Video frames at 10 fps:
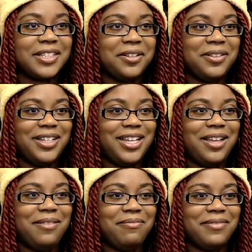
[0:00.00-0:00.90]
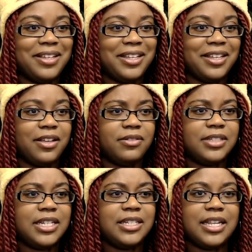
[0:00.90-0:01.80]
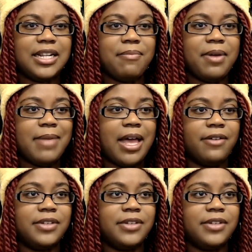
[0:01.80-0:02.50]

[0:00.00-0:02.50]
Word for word: Oh, look at Oh, did he take that bomb out of